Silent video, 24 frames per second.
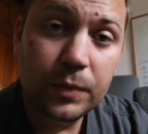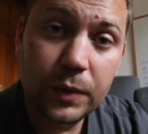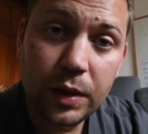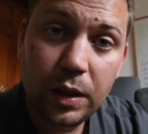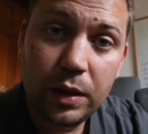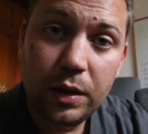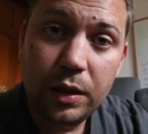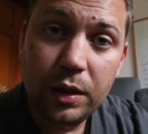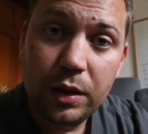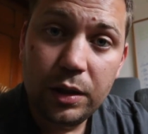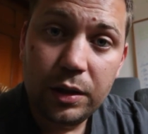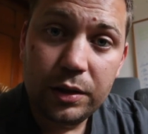
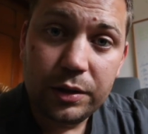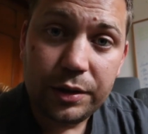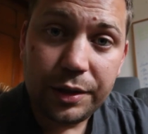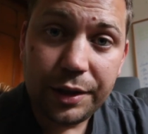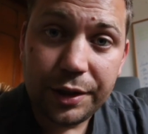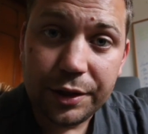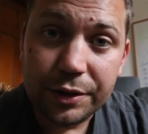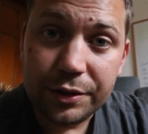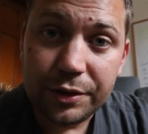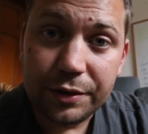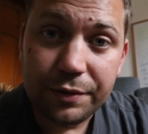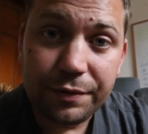So
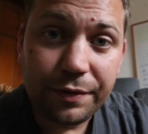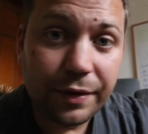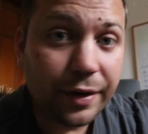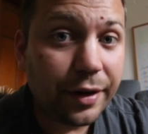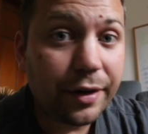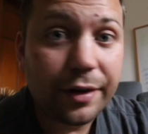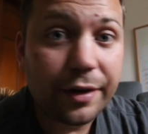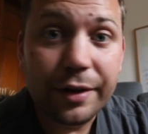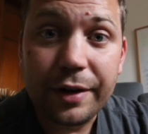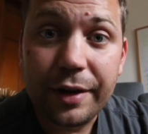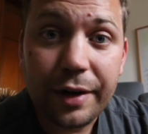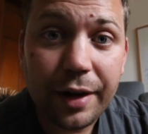here's to
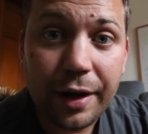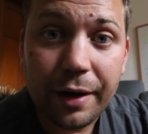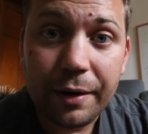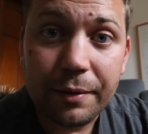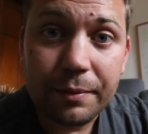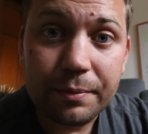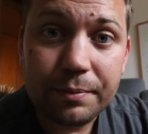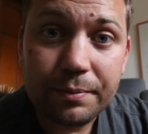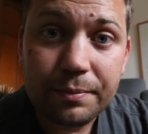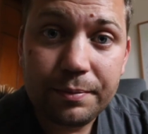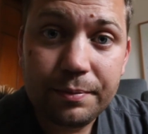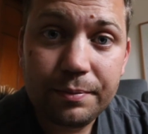figuring it
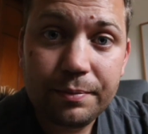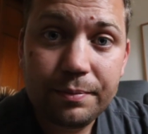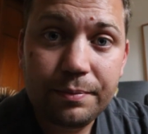out.